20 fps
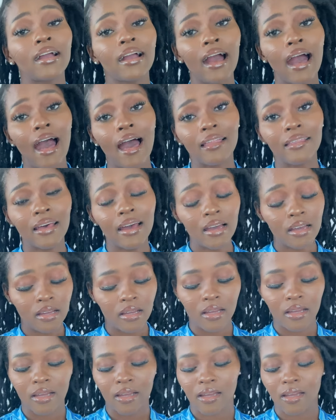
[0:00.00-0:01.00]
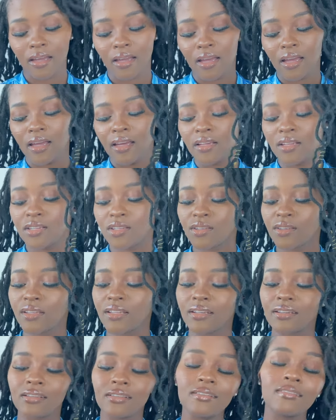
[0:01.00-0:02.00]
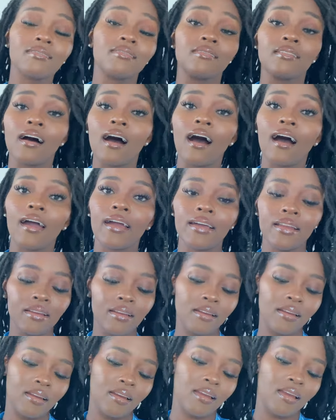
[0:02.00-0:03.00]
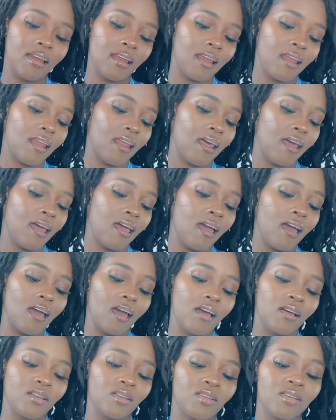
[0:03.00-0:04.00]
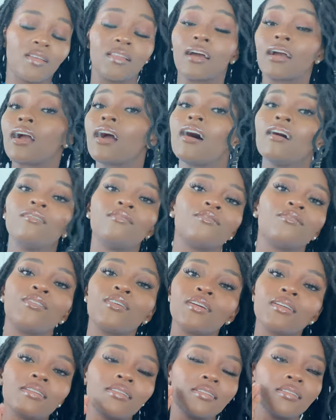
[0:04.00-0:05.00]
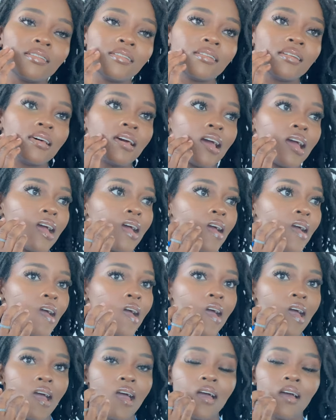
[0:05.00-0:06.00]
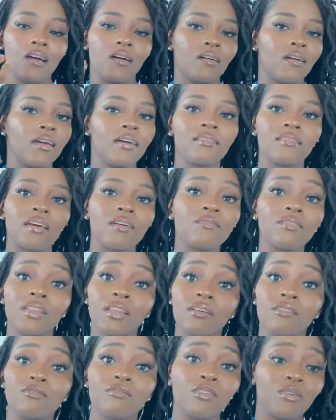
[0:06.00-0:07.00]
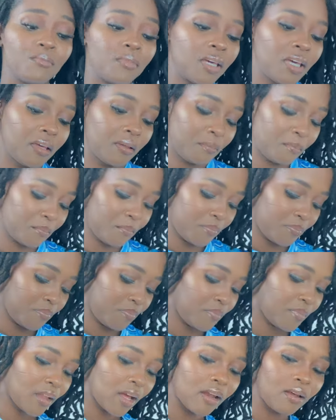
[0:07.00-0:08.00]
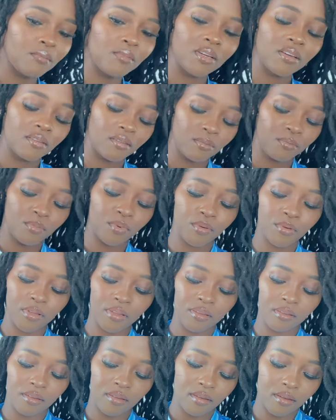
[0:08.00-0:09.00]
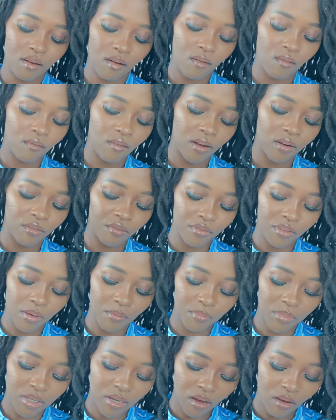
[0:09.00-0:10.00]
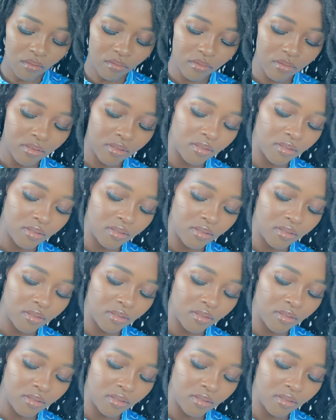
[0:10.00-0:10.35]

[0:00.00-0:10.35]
color to the design to the comfort, it's everything for me. Let me just put one of them down.